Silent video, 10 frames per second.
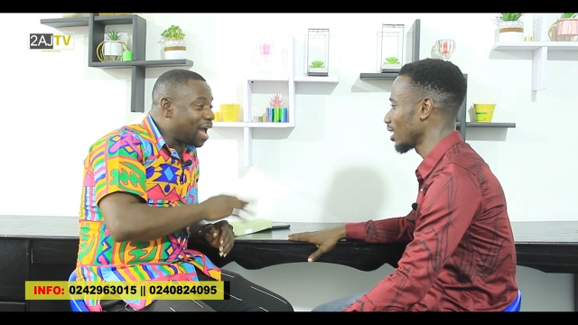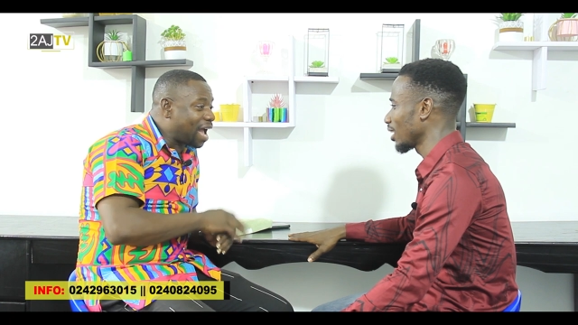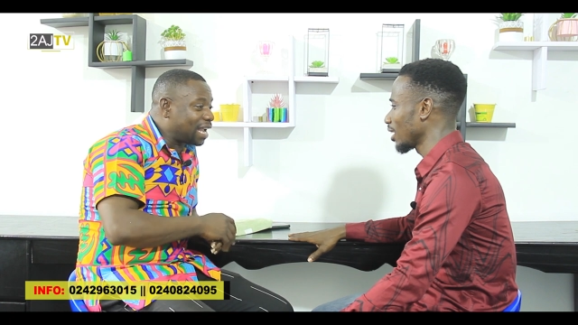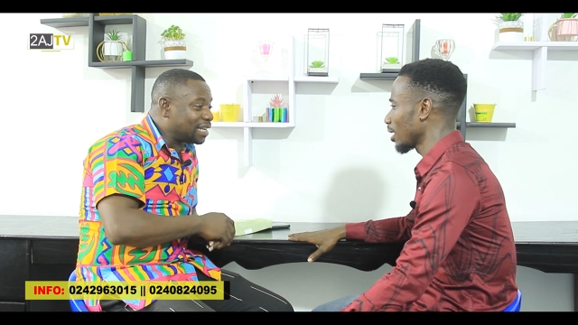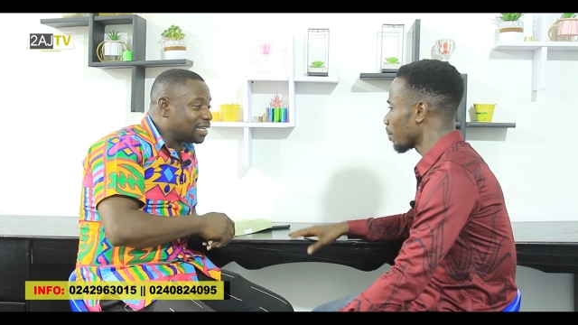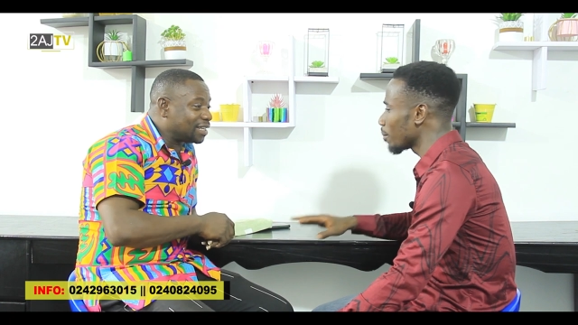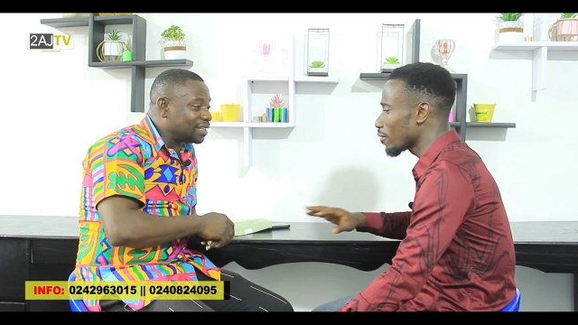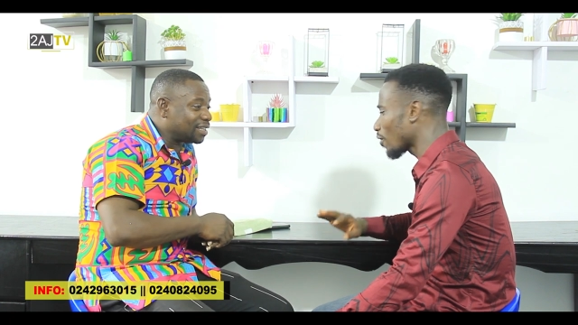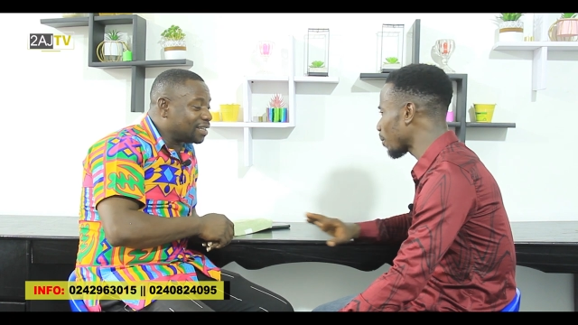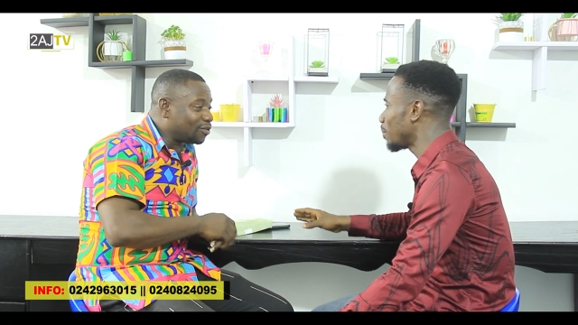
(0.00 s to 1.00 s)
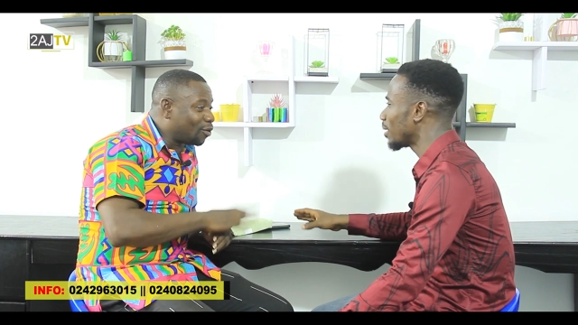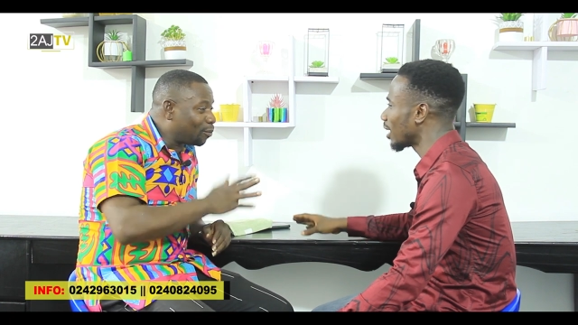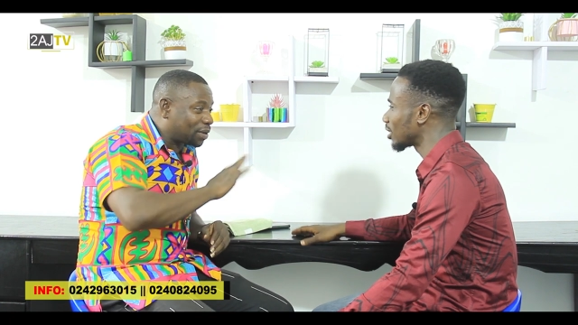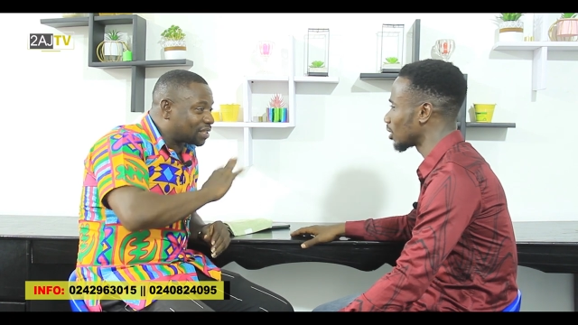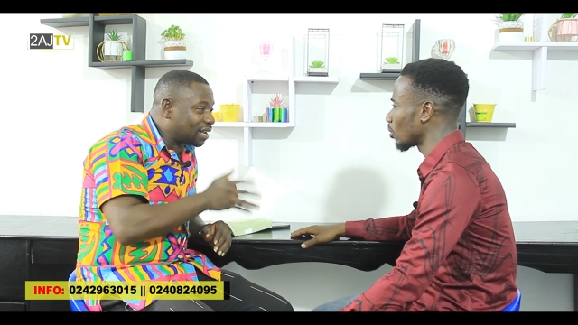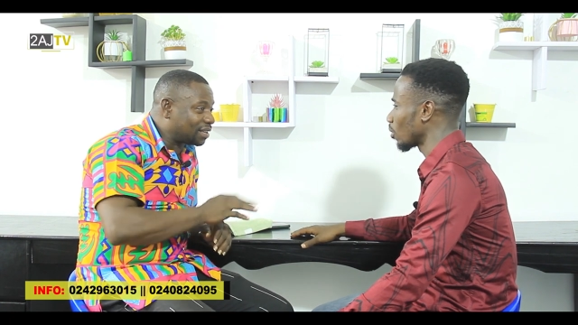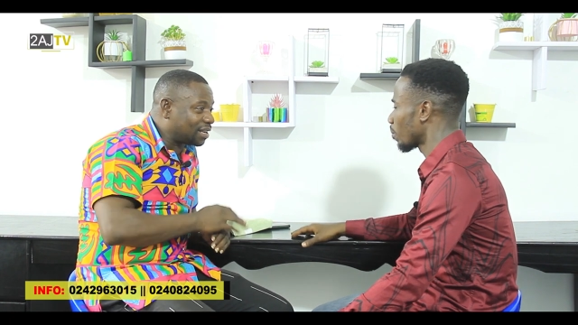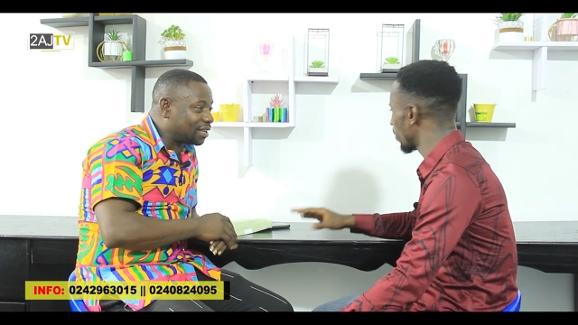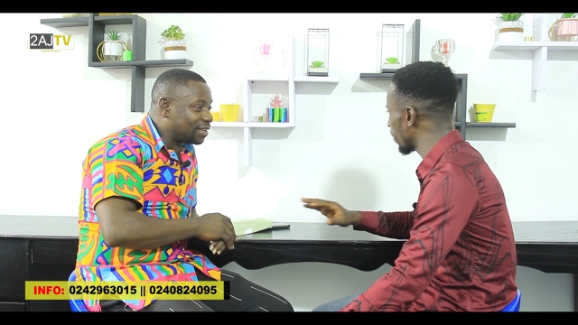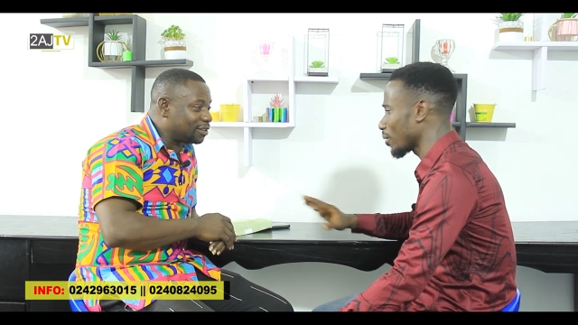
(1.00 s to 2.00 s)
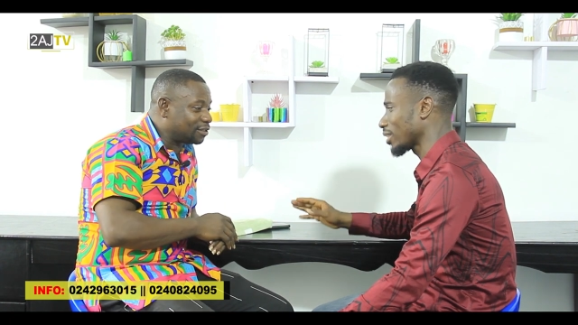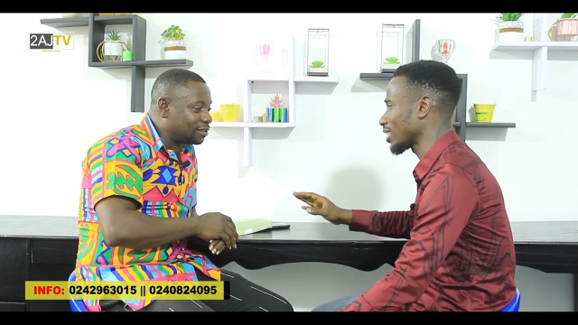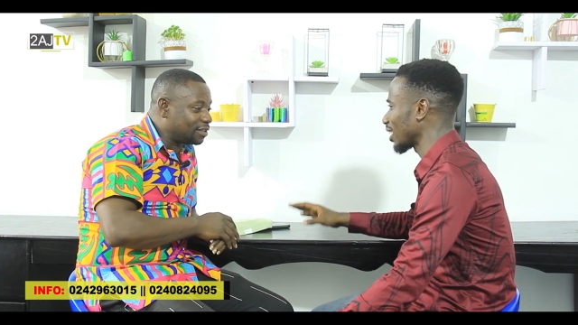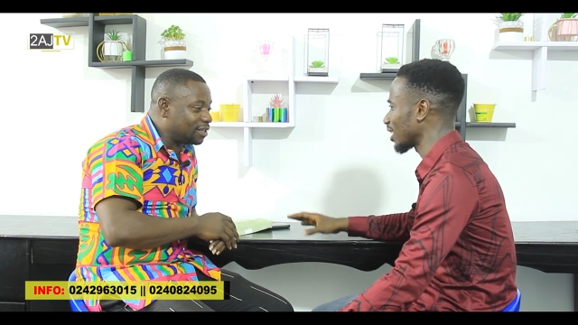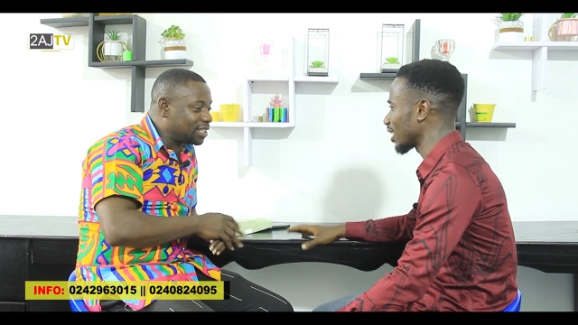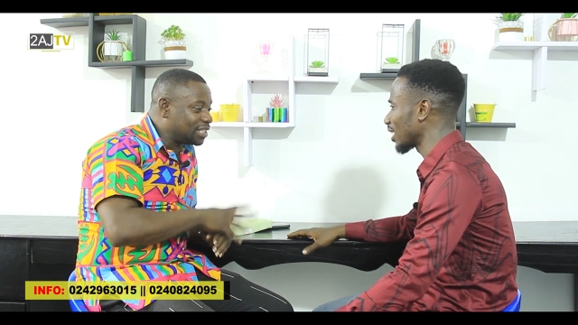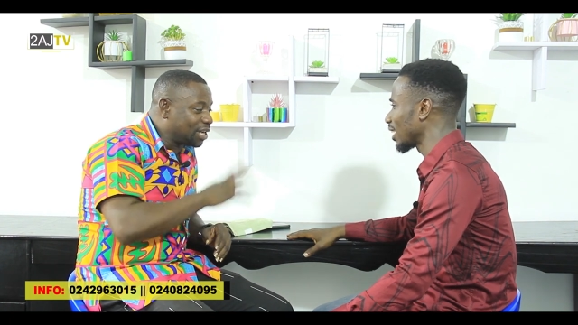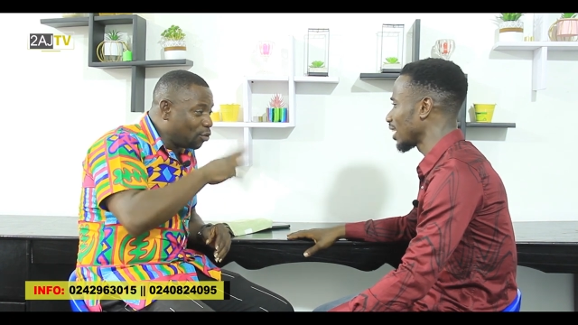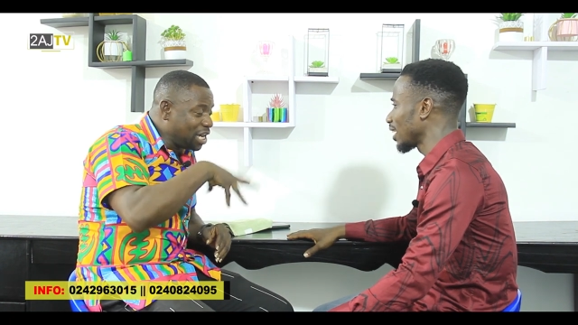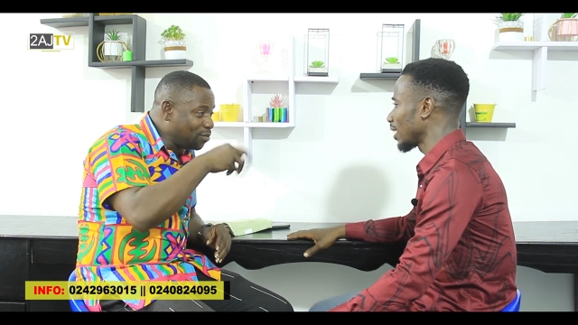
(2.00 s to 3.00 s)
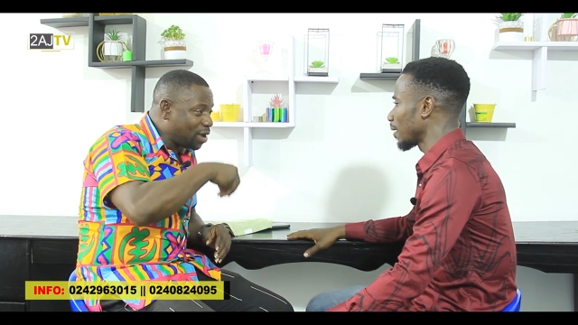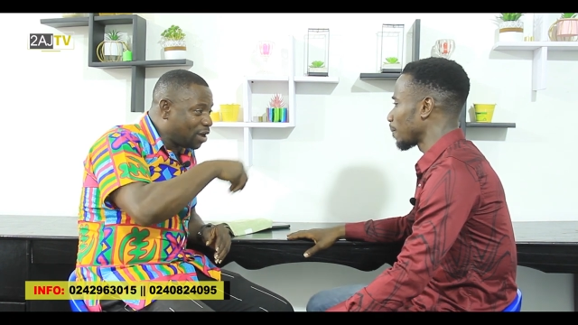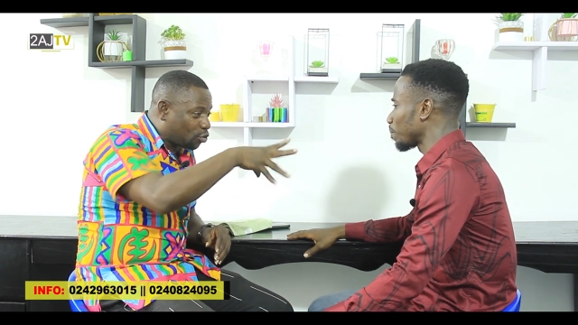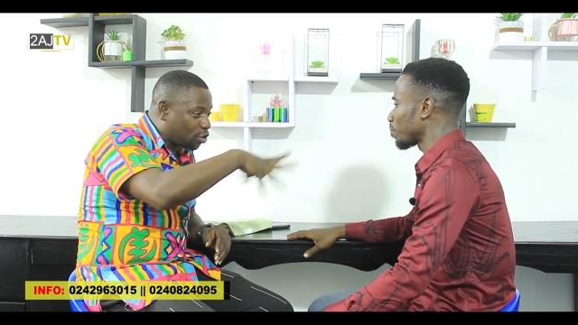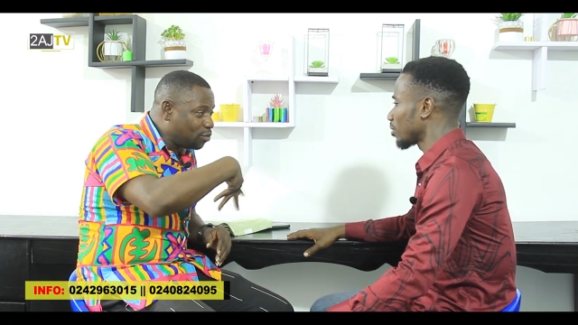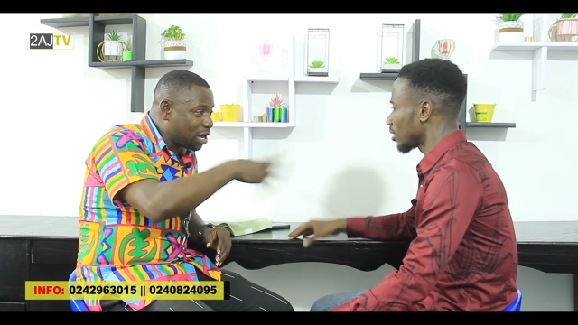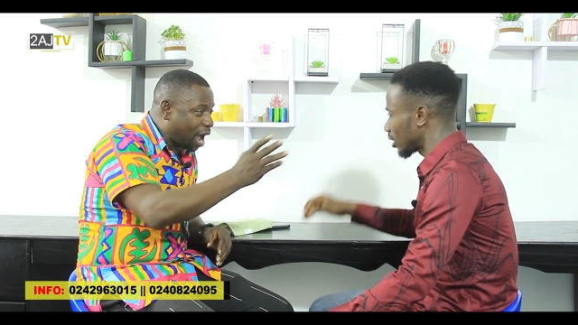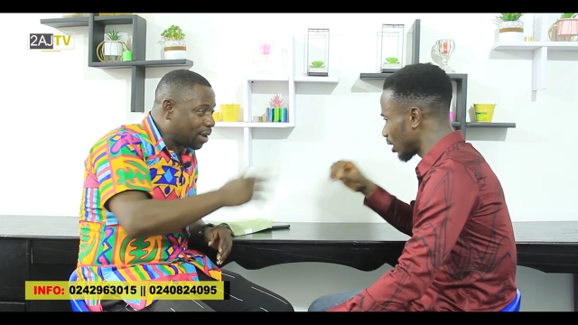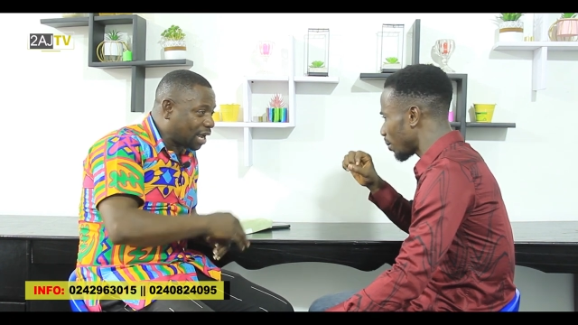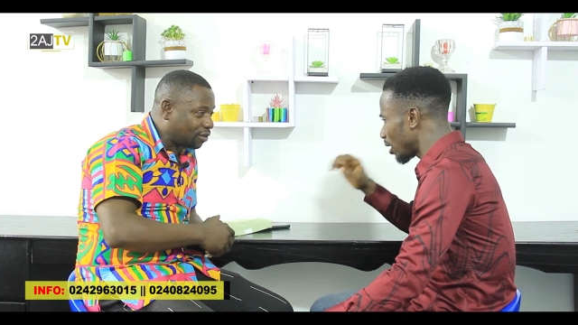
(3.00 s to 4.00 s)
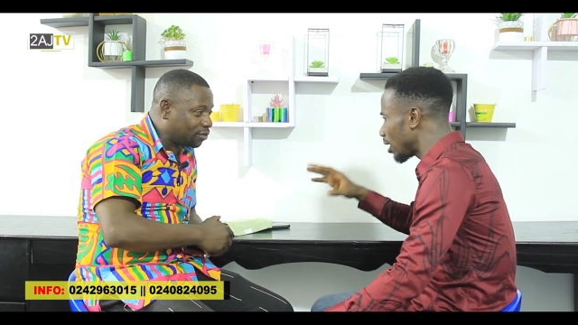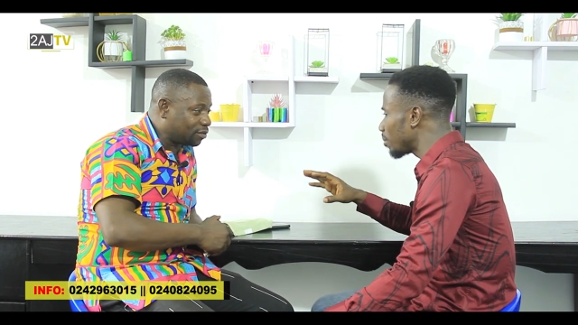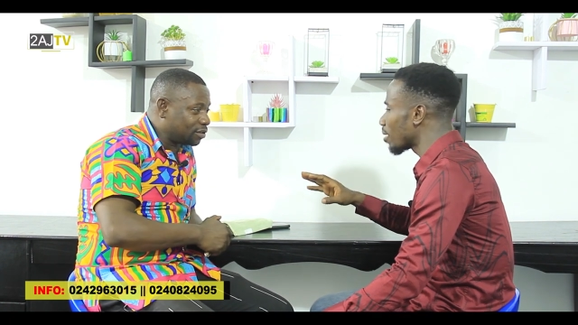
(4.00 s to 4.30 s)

Speaker 1: hiding. I'm Fabi. Unpretended. And did you only man who criminal Abacano?